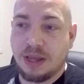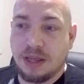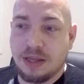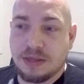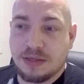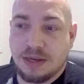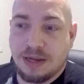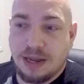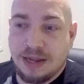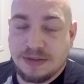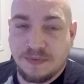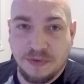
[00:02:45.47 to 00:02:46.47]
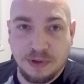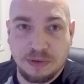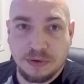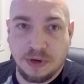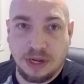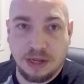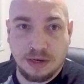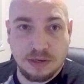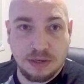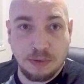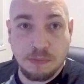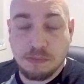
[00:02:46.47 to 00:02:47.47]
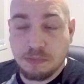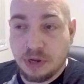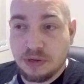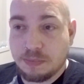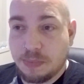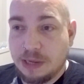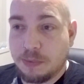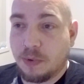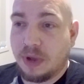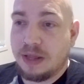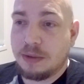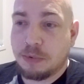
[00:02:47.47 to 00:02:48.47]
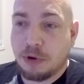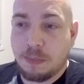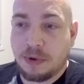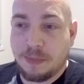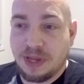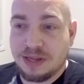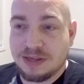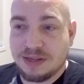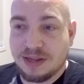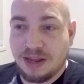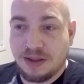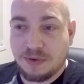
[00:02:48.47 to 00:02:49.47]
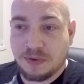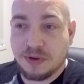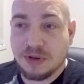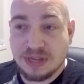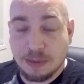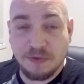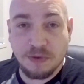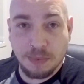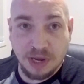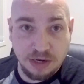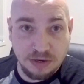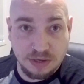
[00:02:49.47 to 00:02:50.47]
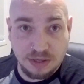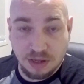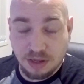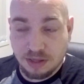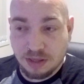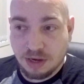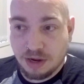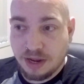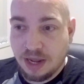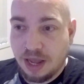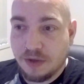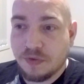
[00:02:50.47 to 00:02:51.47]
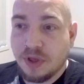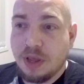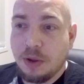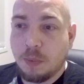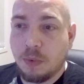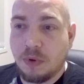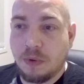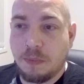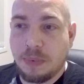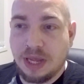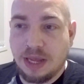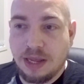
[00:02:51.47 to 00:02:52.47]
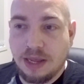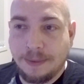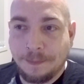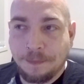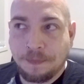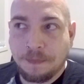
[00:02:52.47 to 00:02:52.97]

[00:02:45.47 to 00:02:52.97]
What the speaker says: it's filtering it to most people, and the problem is that if some of the pages that I have will be